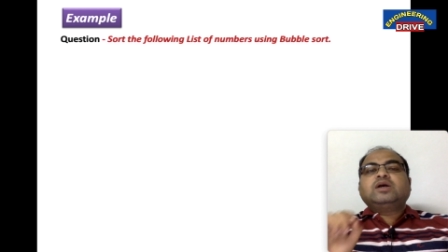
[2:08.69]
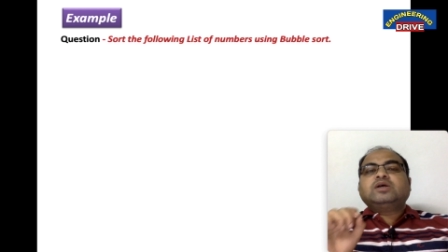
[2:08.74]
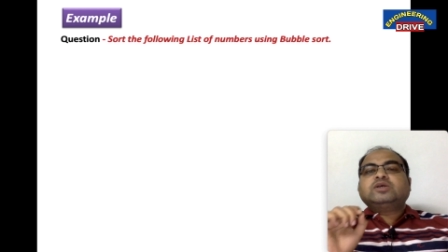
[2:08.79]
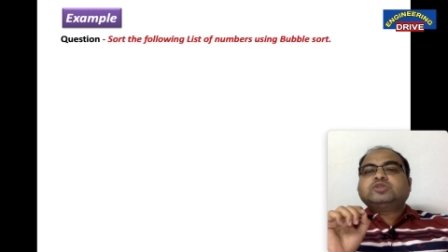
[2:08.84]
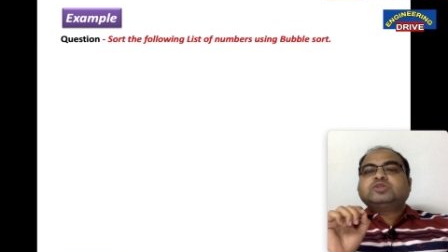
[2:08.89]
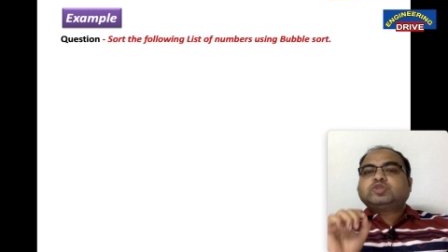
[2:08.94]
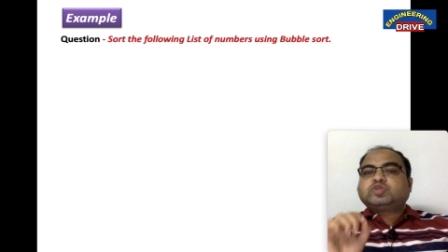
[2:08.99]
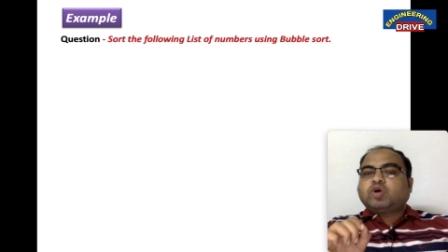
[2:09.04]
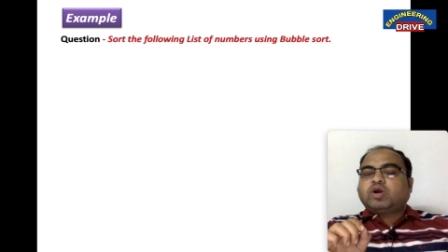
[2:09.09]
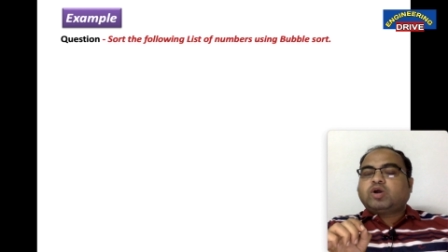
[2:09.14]

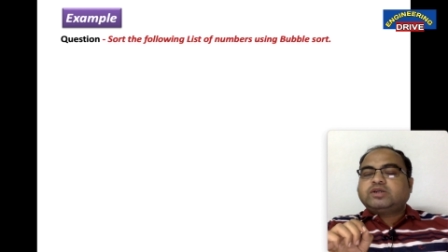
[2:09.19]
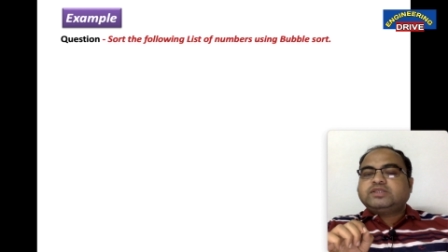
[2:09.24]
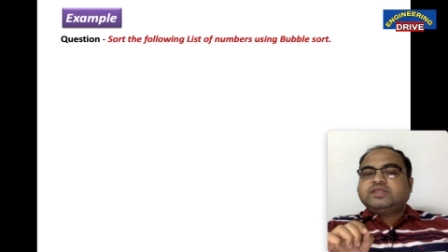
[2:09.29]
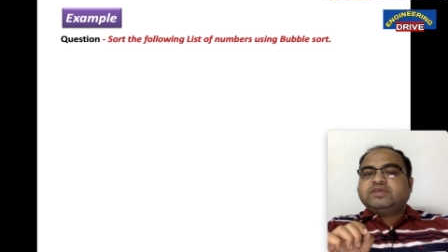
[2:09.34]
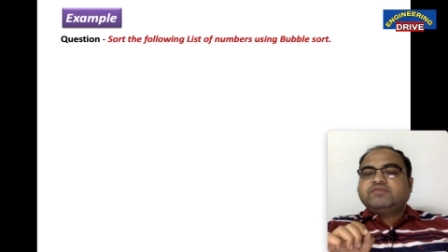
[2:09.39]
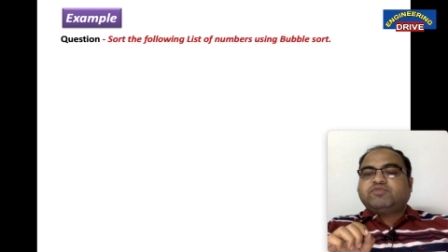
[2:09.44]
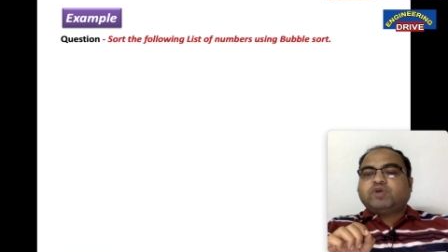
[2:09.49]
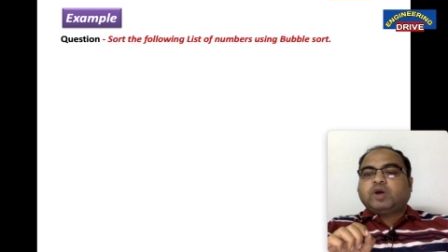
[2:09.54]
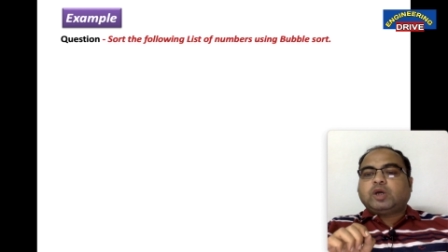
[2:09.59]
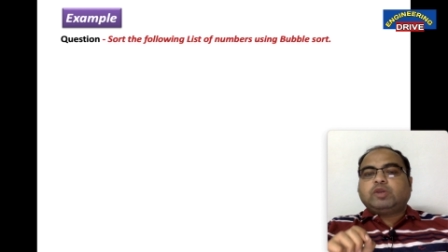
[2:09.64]
Sort the
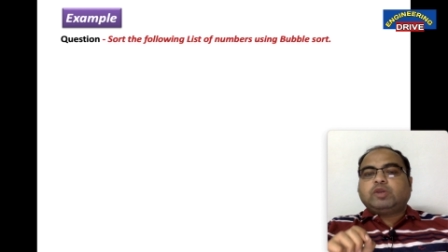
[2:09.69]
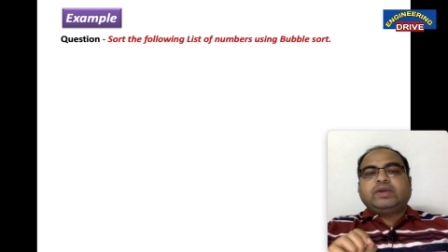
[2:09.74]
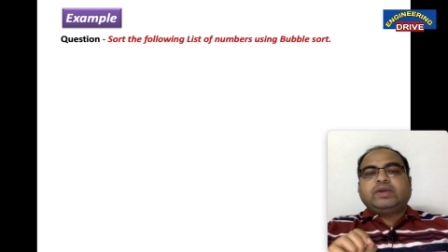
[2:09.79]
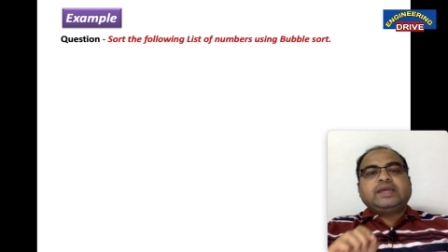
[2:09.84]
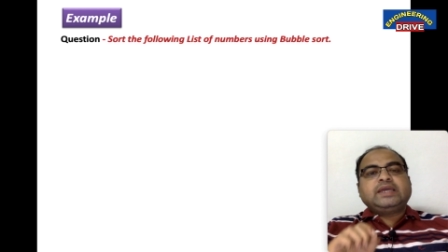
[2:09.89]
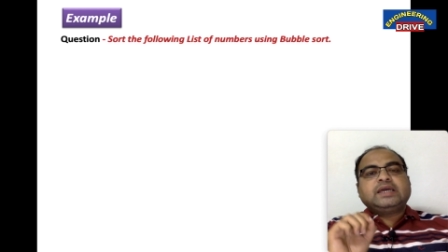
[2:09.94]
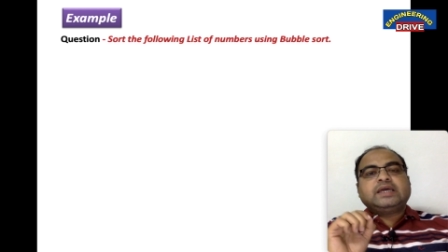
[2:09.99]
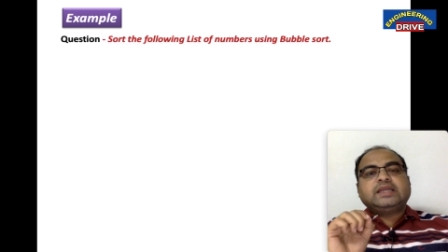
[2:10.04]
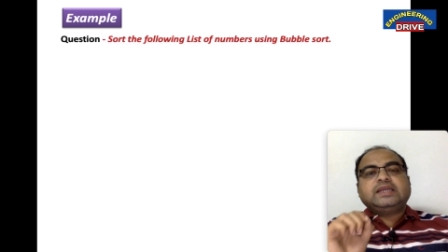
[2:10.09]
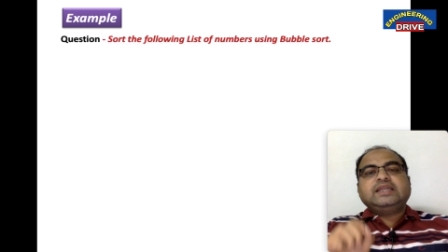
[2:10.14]
following
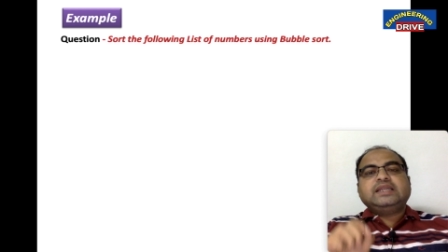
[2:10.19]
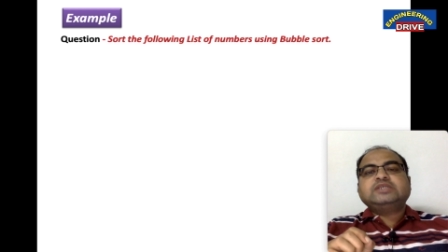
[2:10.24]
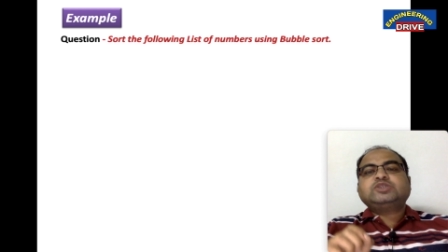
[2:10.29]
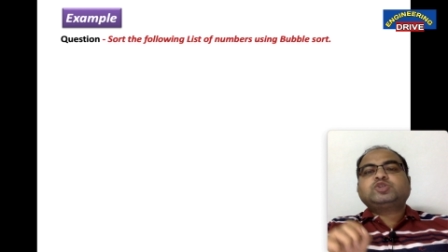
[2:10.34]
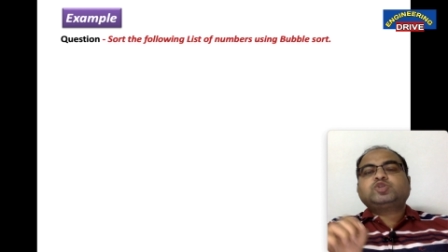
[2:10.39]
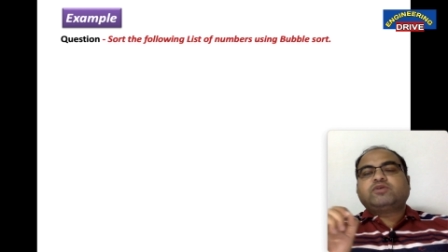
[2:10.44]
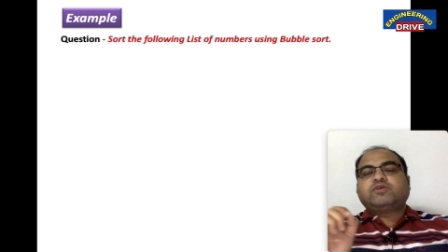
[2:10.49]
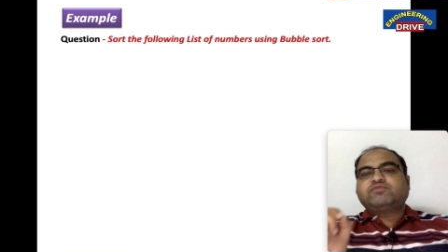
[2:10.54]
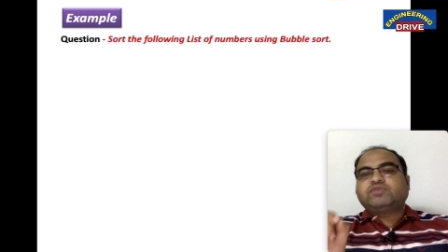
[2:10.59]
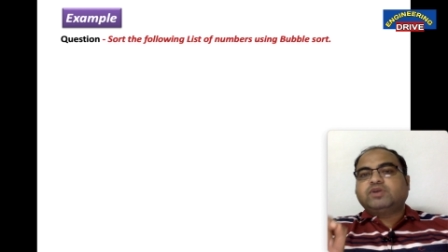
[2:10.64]
list
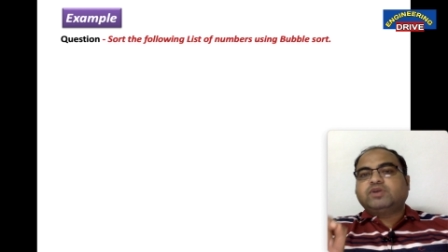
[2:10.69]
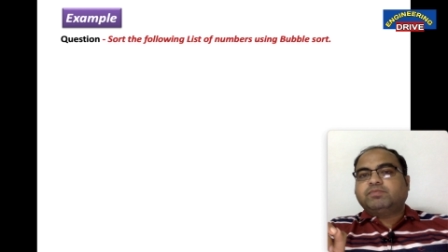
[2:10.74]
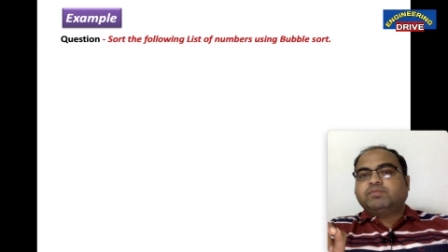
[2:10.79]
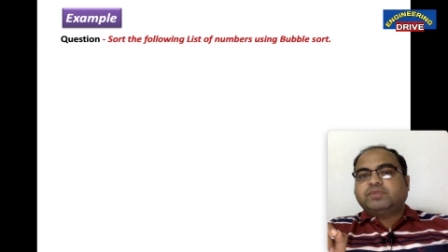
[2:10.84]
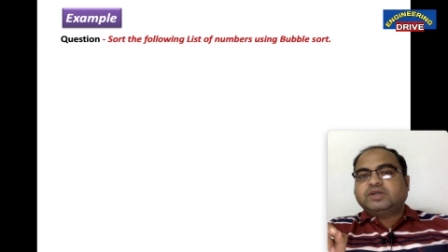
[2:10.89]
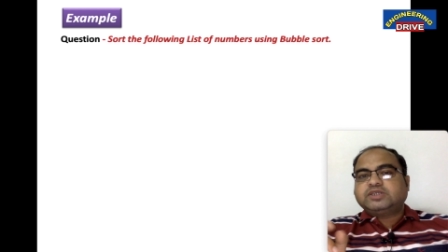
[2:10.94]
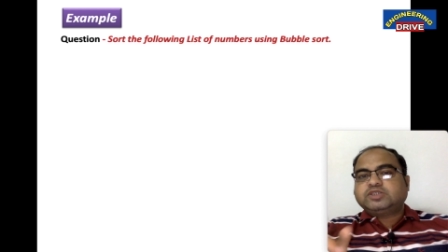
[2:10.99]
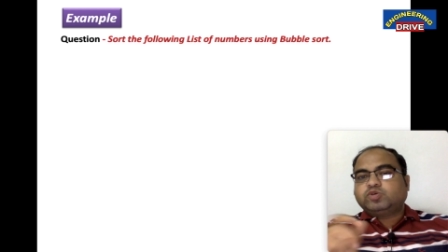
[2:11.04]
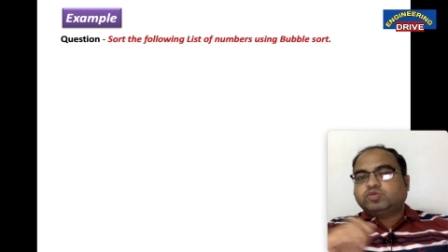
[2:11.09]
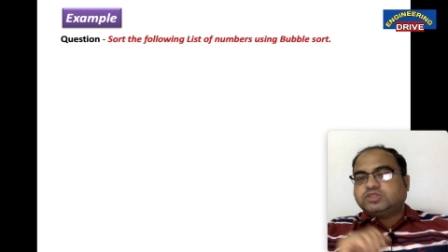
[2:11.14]
of
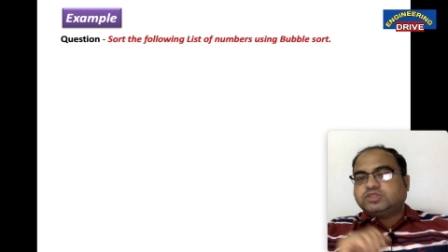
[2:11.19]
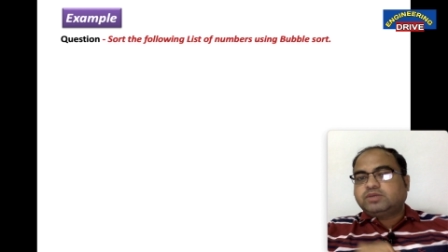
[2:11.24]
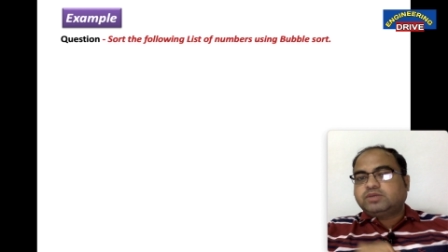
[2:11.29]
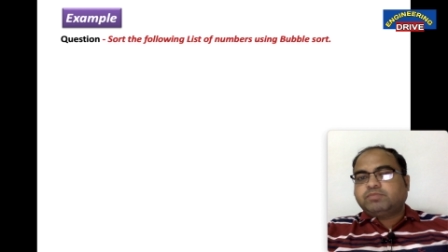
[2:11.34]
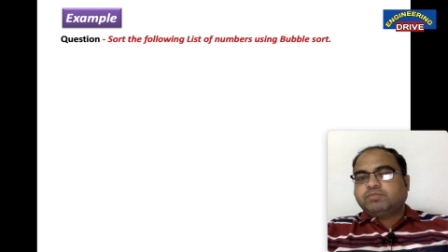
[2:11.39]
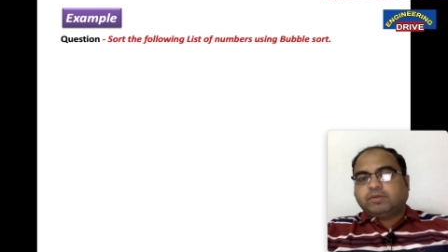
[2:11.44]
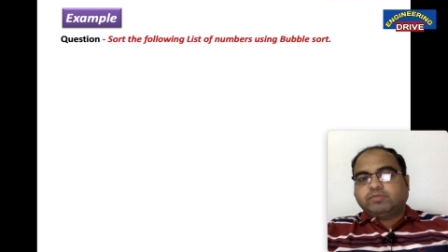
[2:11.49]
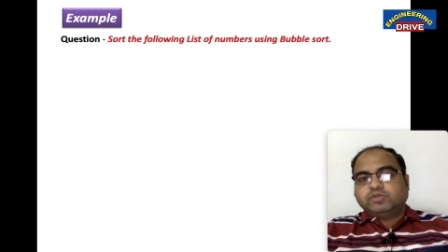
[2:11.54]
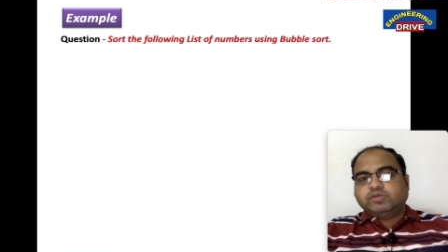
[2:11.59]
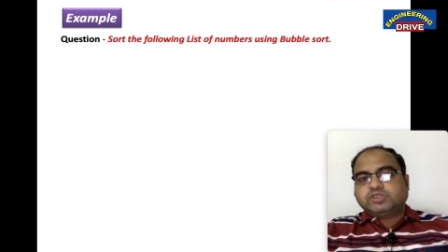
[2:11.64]
numbers using
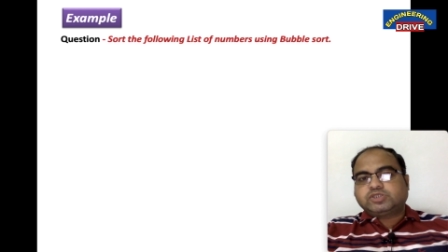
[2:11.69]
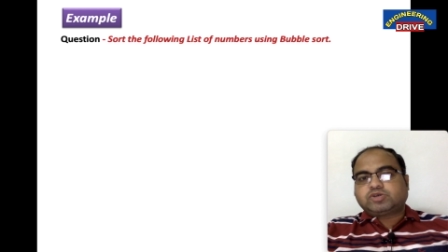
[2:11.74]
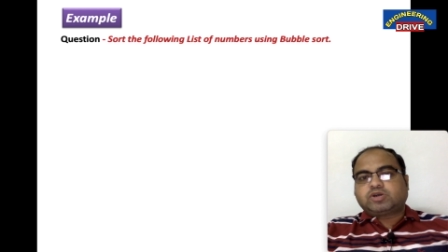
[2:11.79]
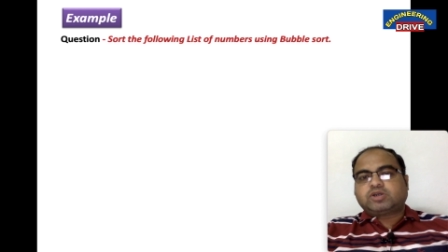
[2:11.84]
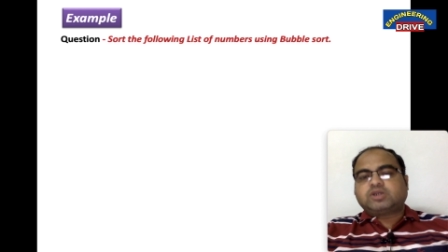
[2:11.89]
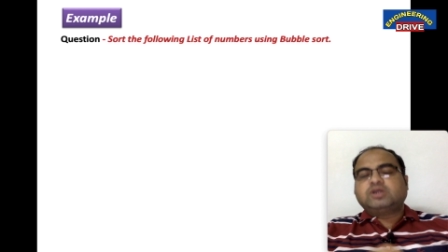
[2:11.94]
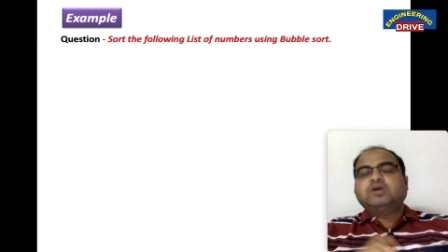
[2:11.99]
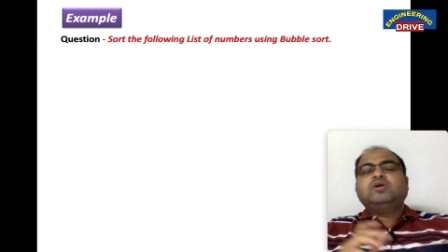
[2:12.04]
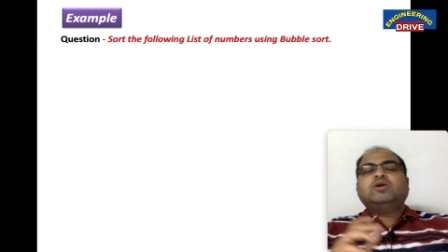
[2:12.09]
bubble sort